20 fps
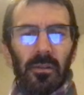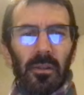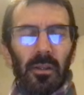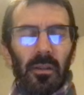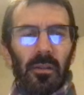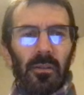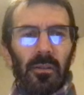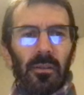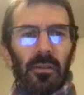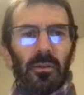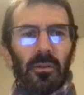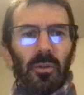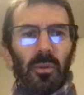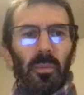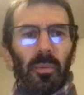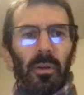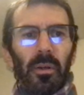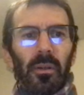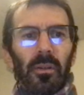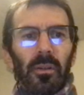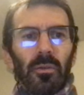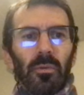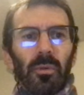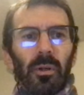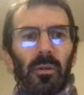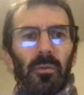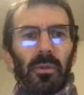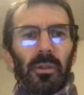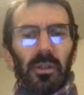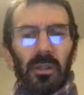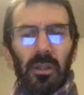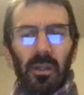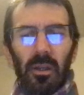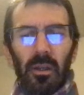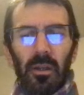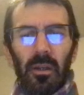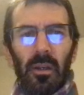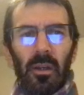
And this is the place where we say